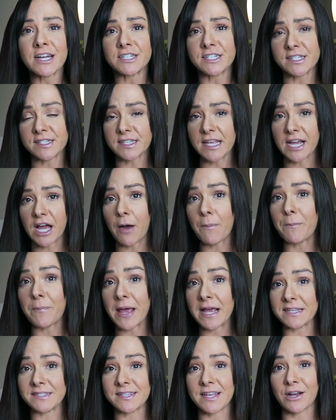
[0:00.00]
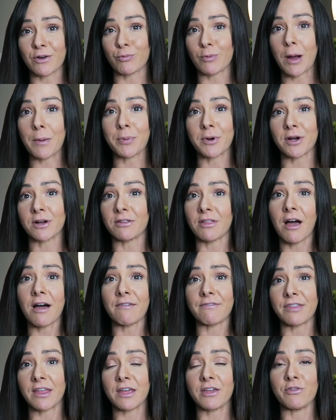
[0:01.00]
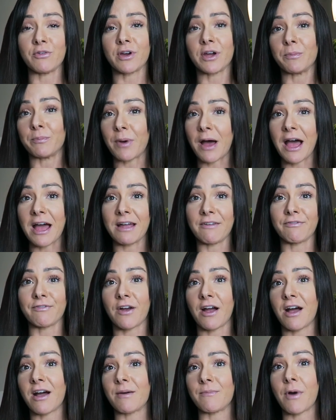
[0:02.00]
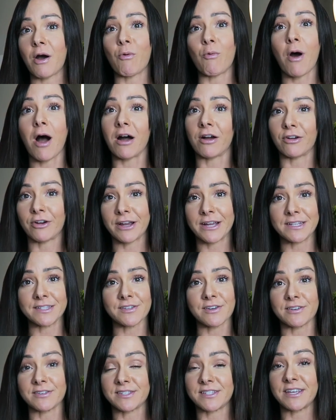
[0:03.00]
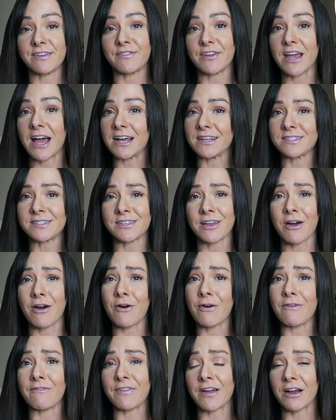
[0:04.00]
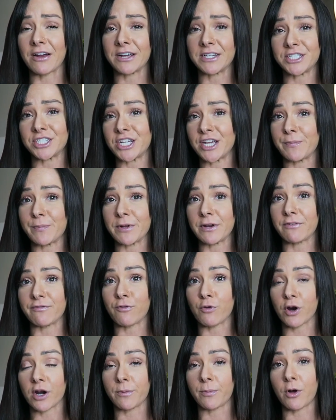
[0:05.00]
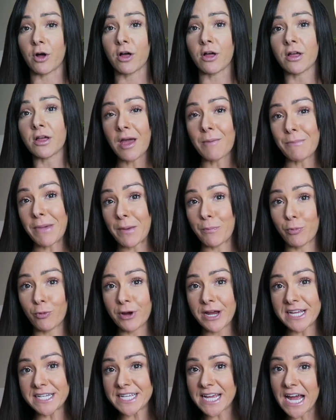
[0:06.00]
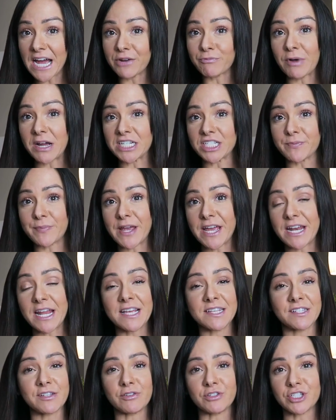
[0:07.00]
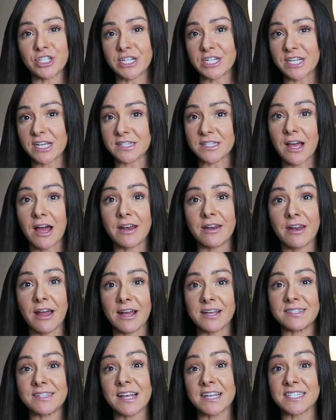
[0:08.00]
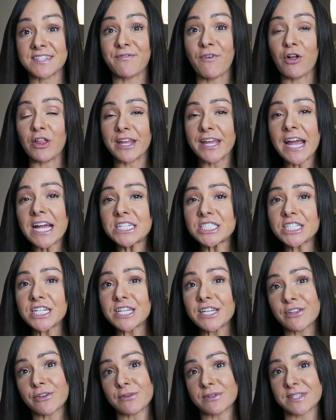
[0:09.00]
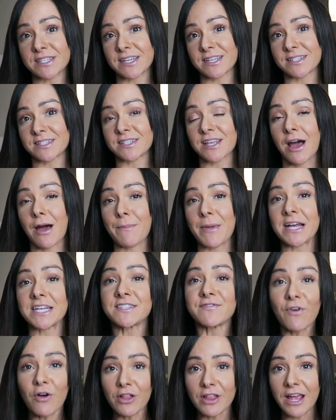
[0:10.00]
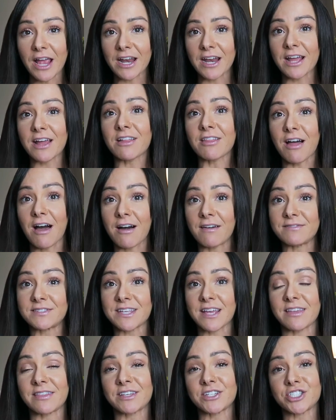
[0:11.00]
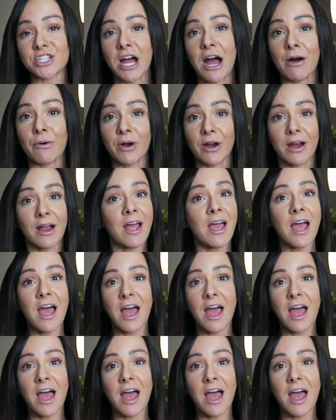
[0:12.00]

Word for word: just like a basic rubber glove that you can buy from Walgreens or CVS. So very cheap and affordable. My pre-tan regimen is usually just a nice exfoliation using some exfoliating gloves in the shower.